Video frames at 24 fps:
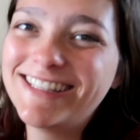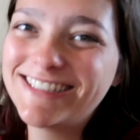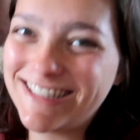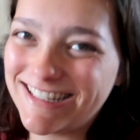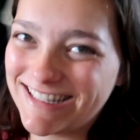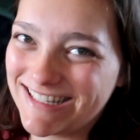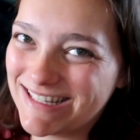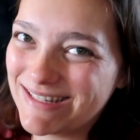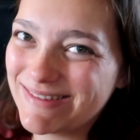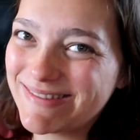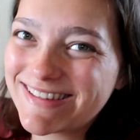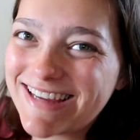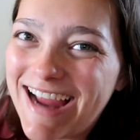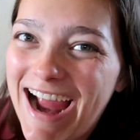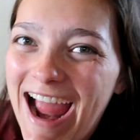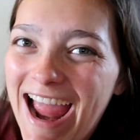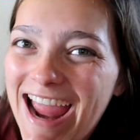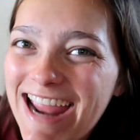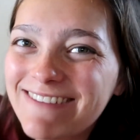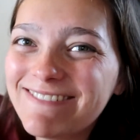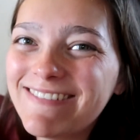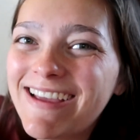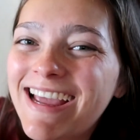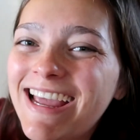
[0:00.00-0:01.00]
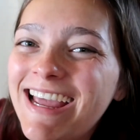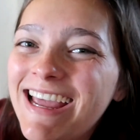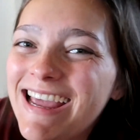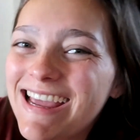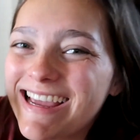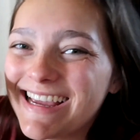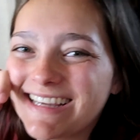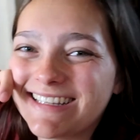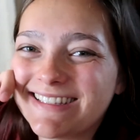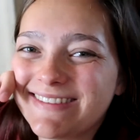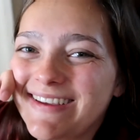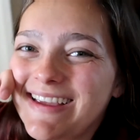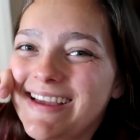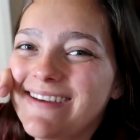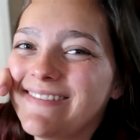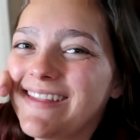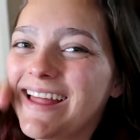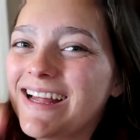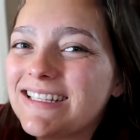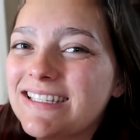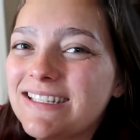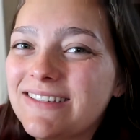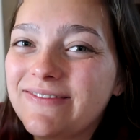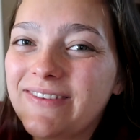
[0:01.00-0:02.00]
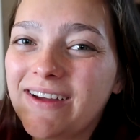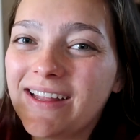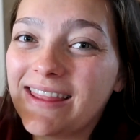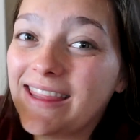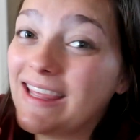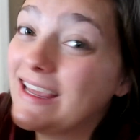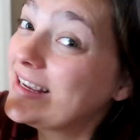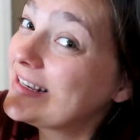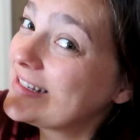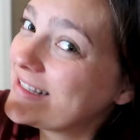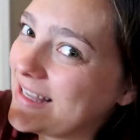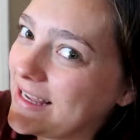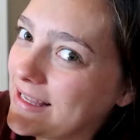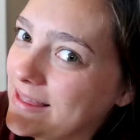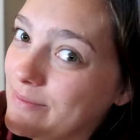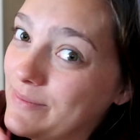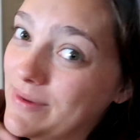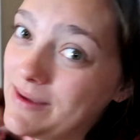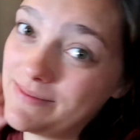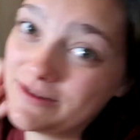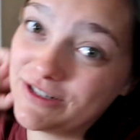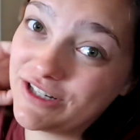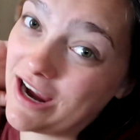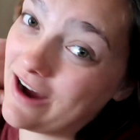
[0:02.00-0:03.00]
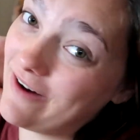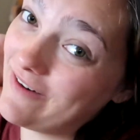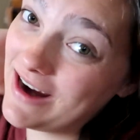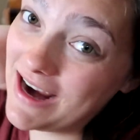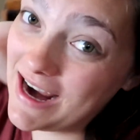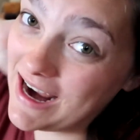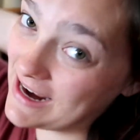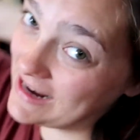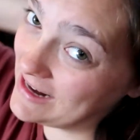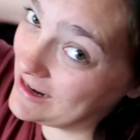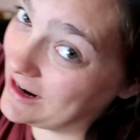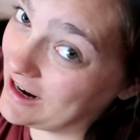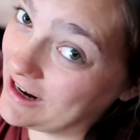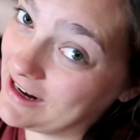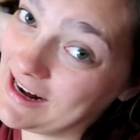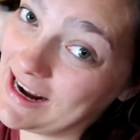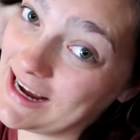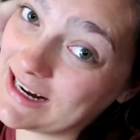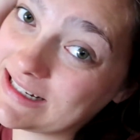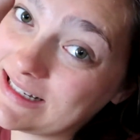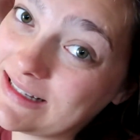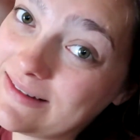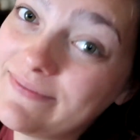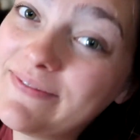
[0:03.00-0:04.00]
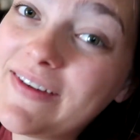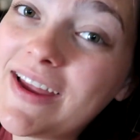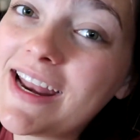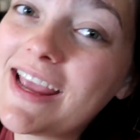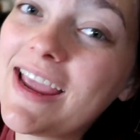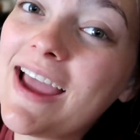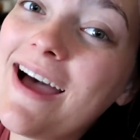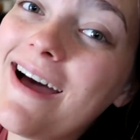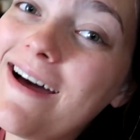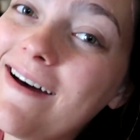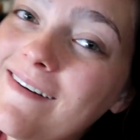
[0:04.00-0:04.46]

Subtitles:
to subscribe, because we have lots of fun things like the baby shower and our next video